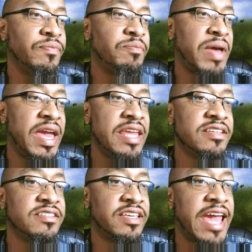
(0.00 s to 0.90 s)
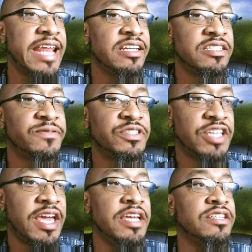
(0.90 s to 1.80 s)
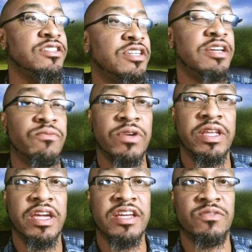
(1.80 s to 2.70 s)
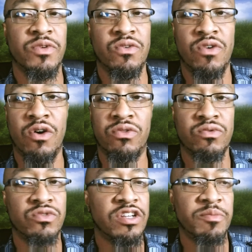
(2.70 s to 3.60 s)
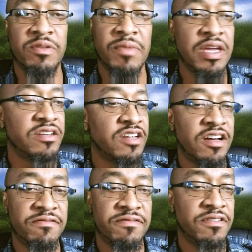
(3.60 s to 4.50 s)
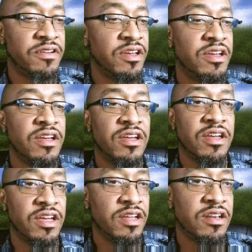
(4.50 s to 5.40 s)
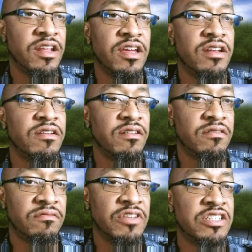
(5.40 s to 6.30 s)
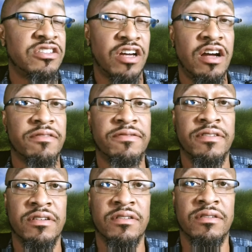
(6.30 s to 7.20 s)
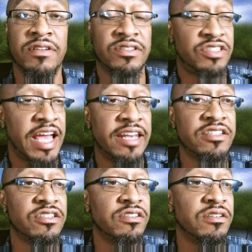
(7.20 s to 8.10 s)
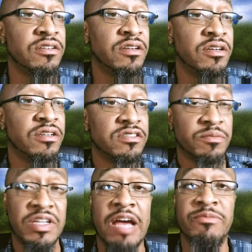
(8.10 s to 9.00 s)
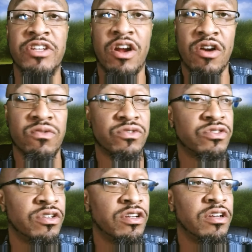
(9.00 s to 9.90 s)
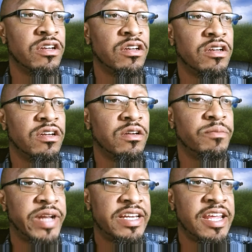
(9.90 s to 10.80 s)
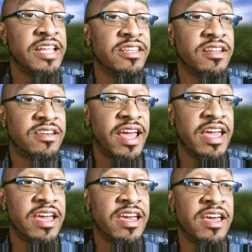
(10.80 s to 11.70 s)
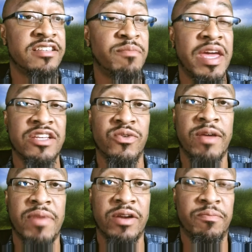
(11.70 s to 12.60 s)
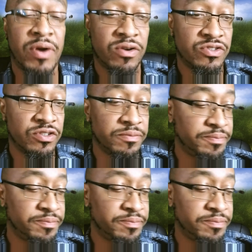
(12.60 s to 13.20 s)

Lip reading: Pain is the catalyst for change. It really is. When you go through something, man, tough, it's tough. It's challenging. Sometimes it hurts. But at the end of the day, it has made you a better person.